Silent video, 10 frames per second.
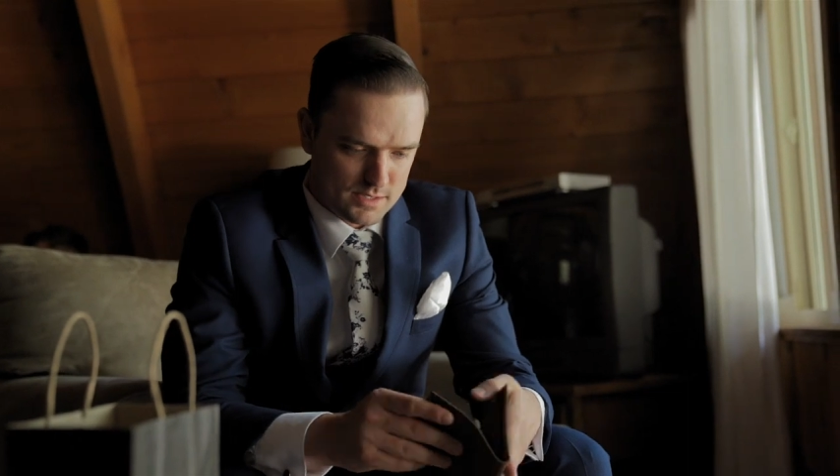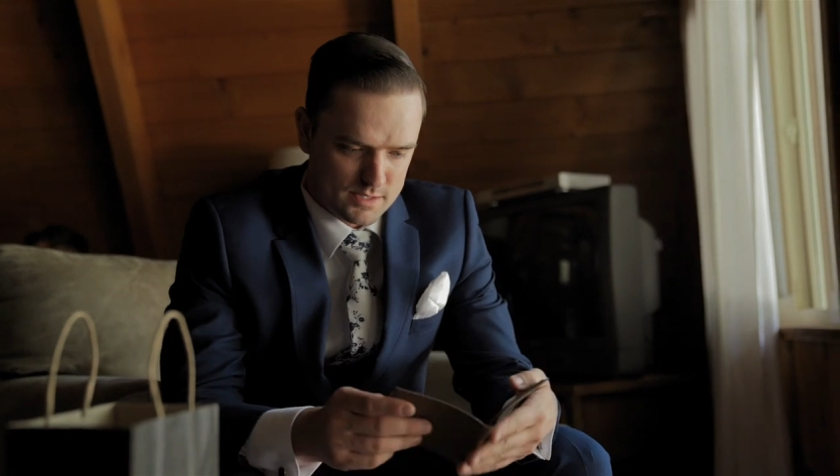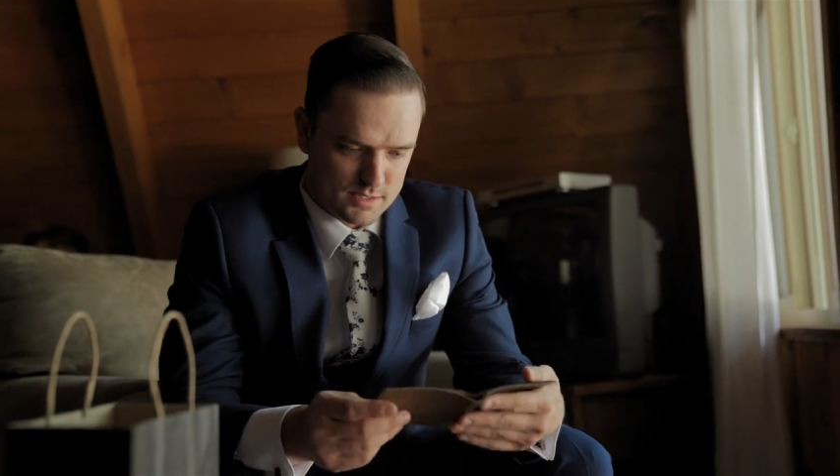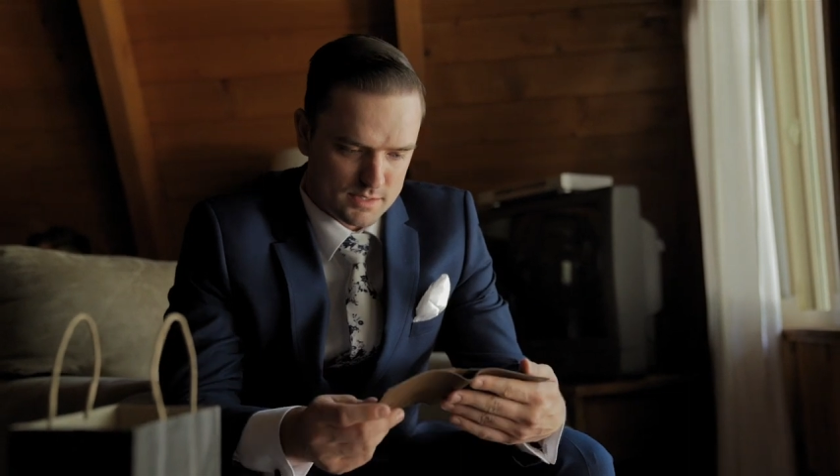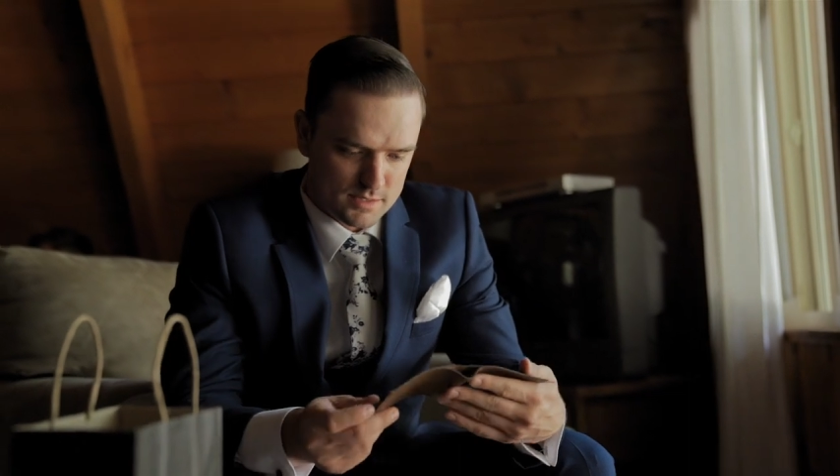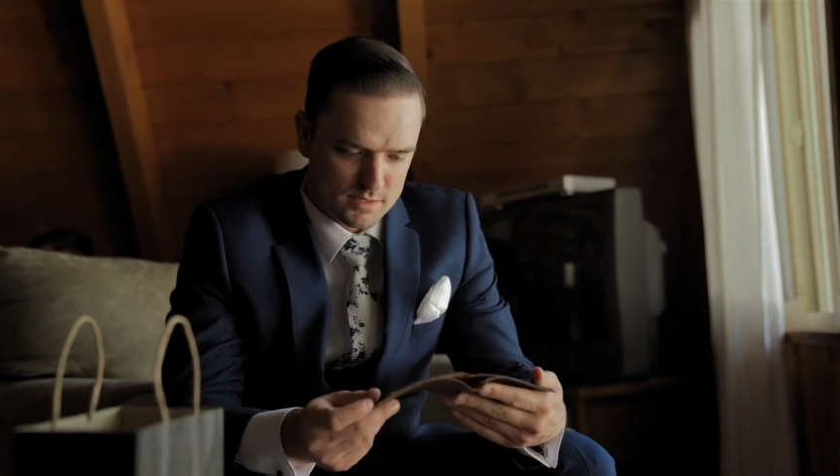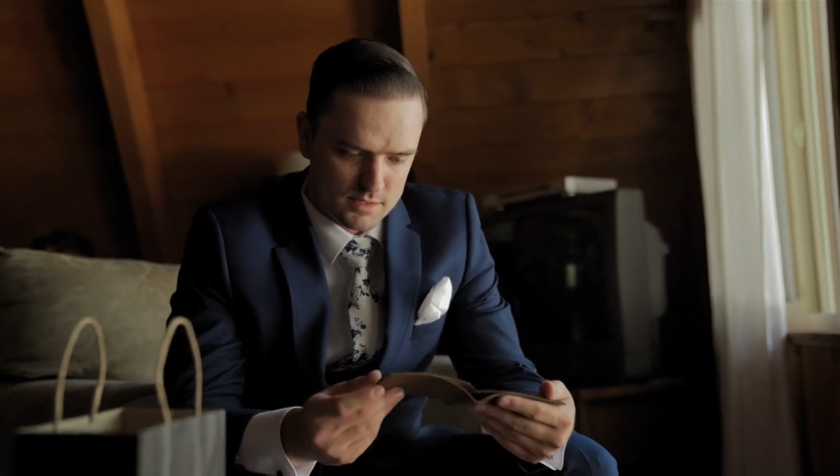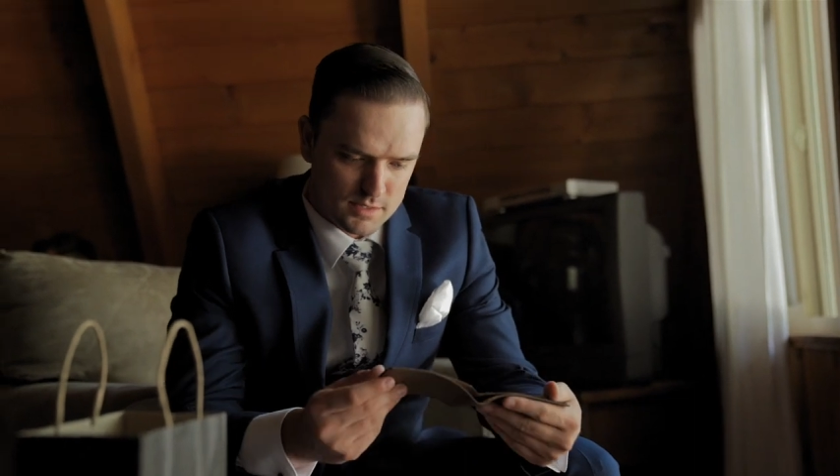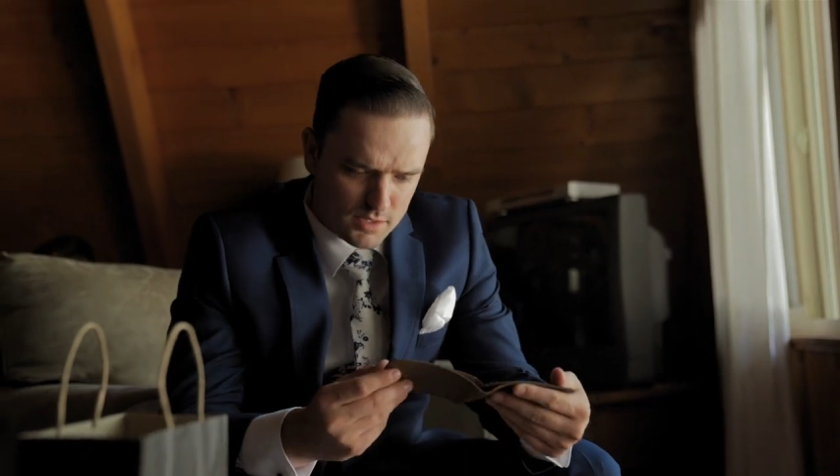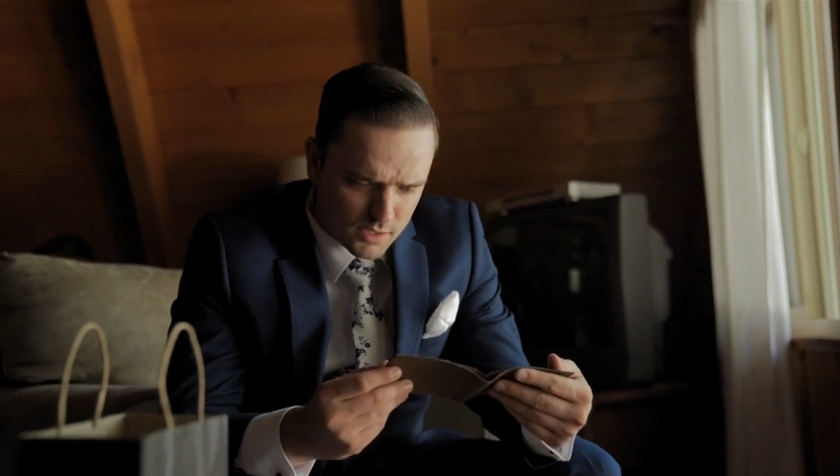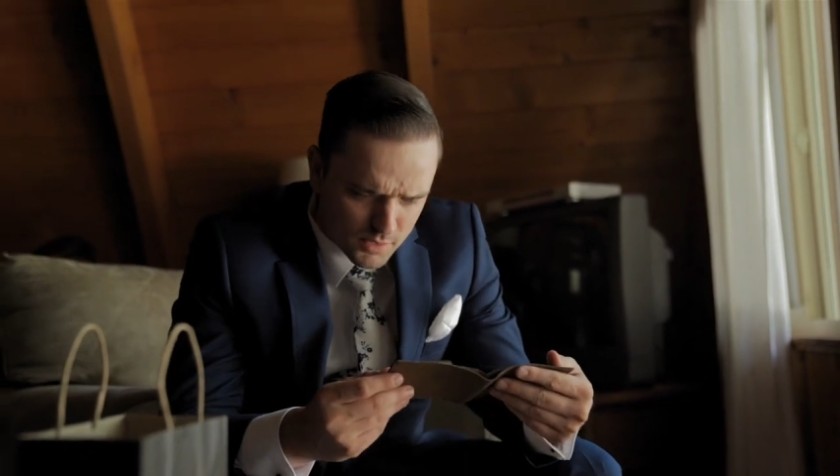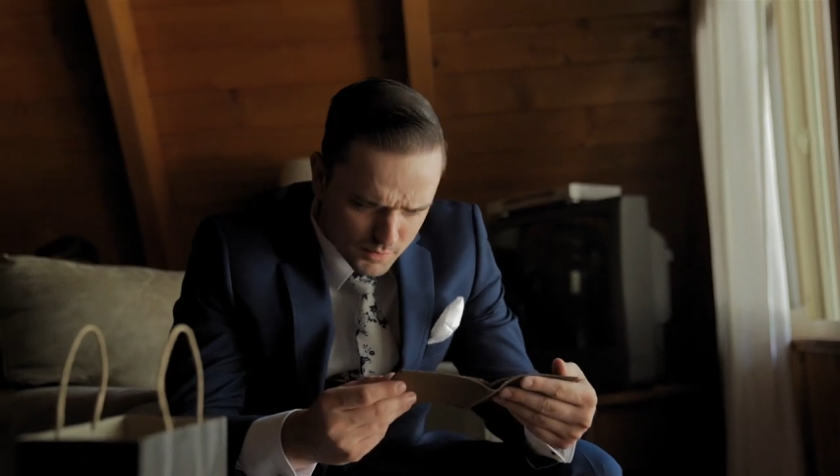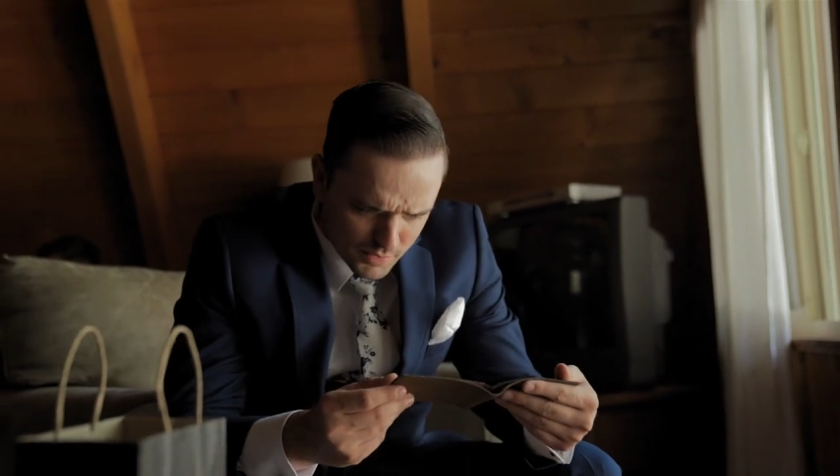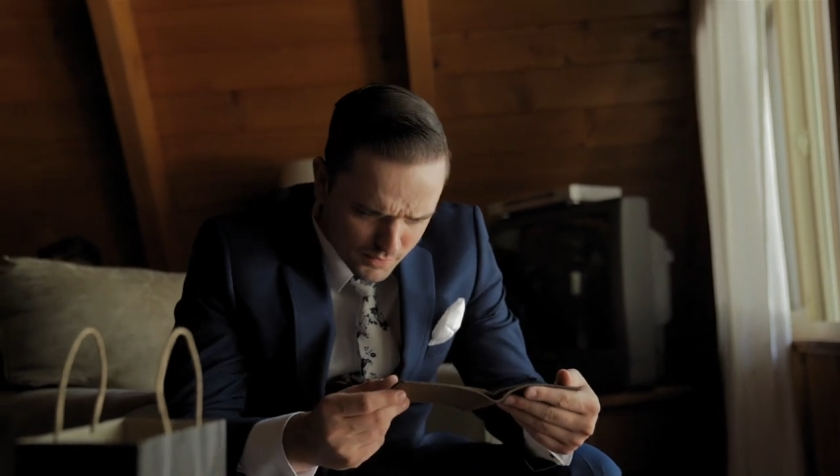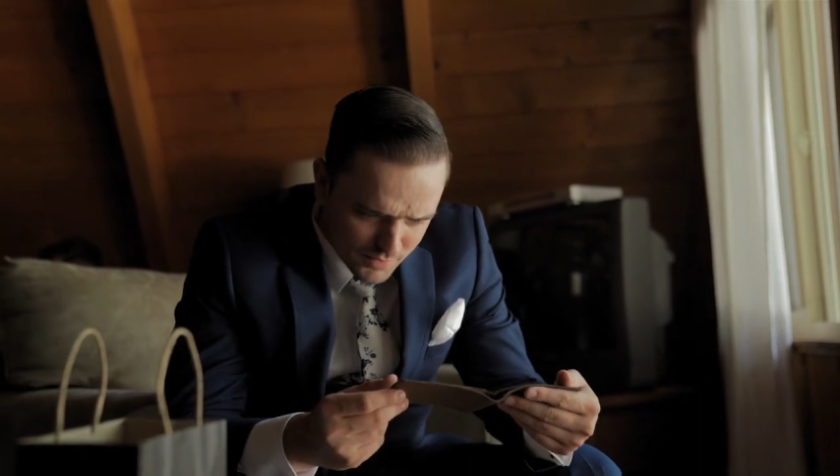and you have opened doors for me
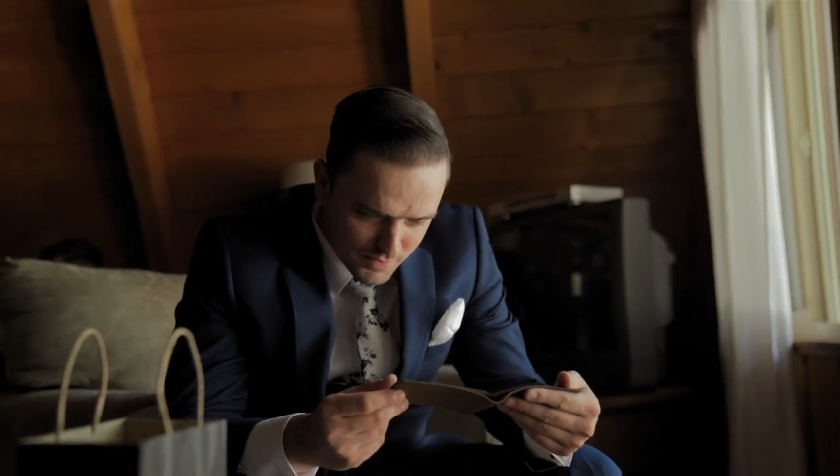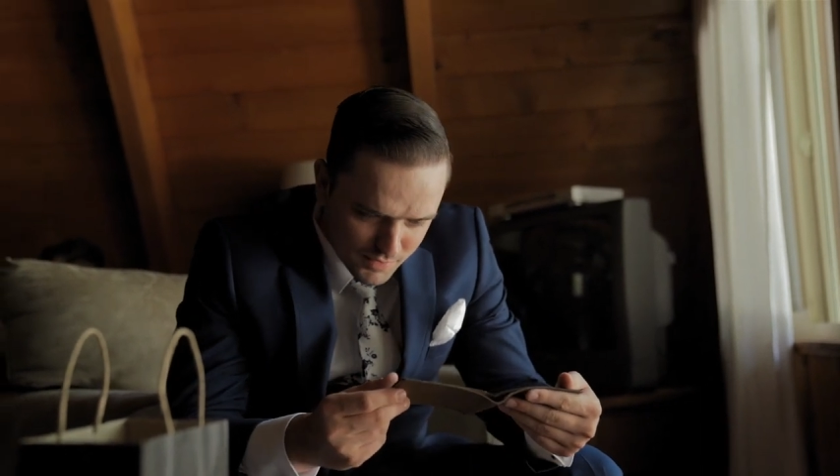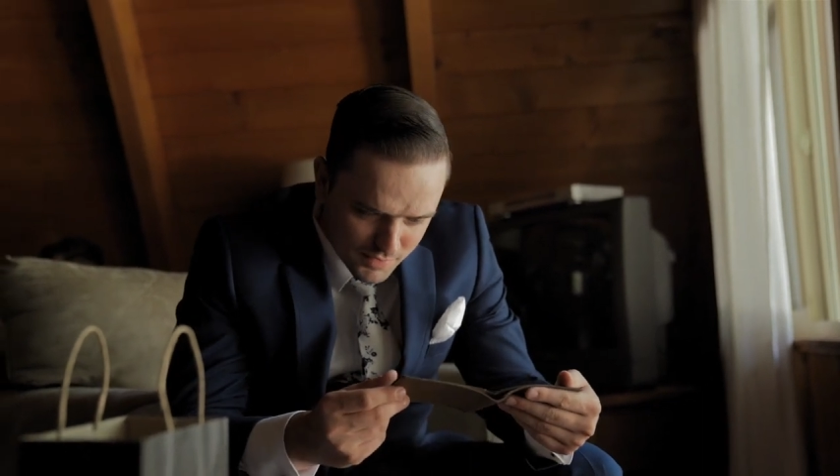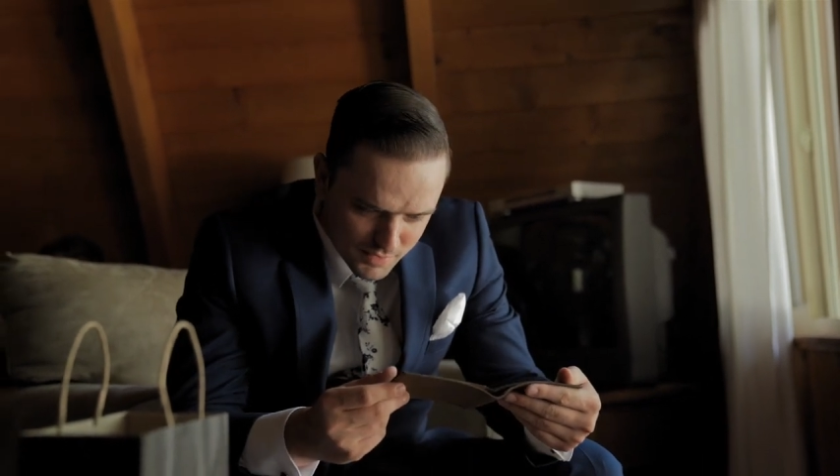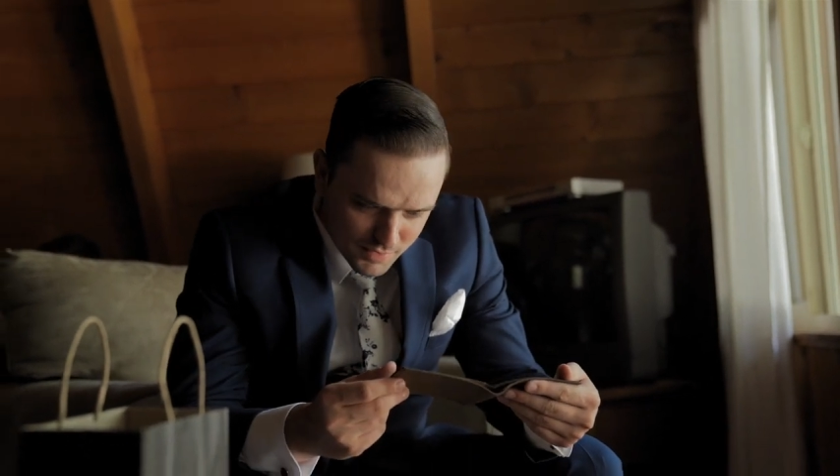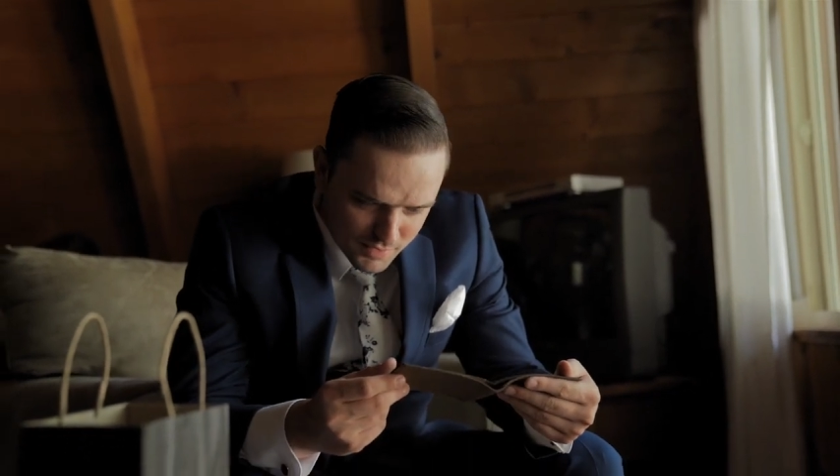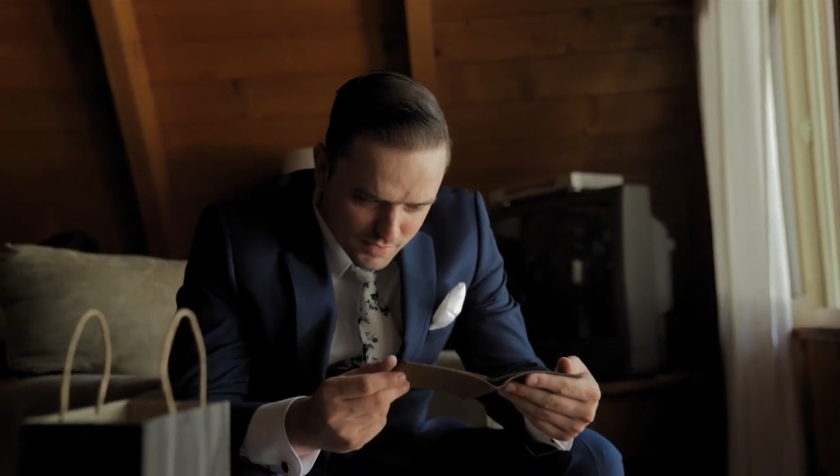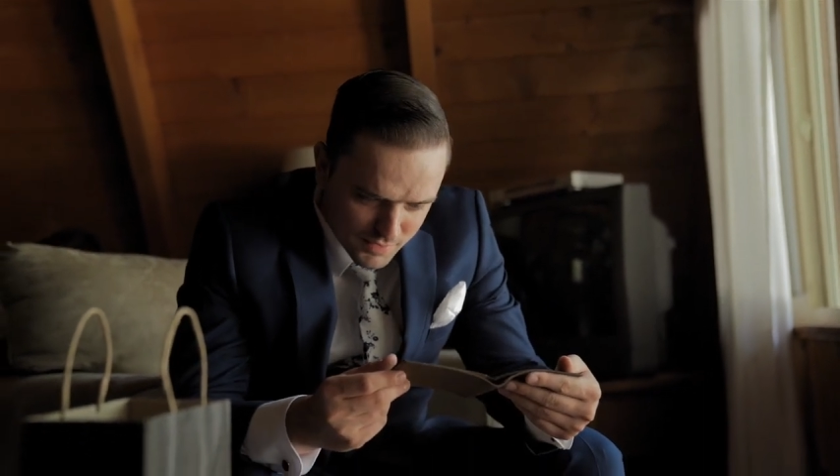that I don't think I could have